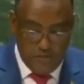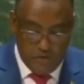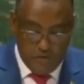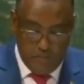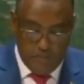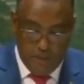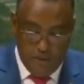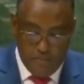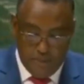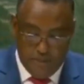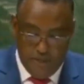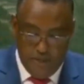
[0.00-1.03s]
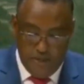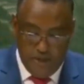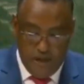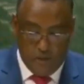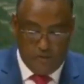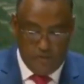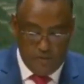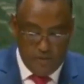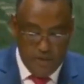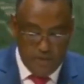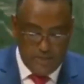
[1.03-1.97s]
of Ethiopia meting out
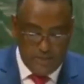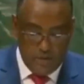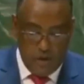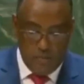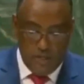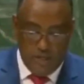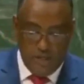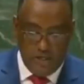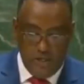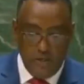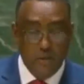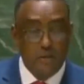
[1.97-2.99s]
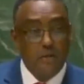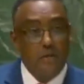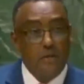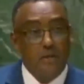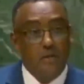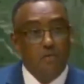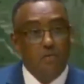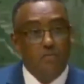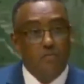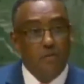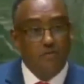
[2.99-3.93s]
its obligation to
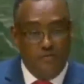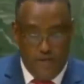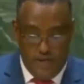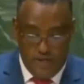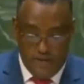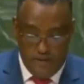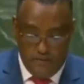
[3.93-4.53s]
fulfill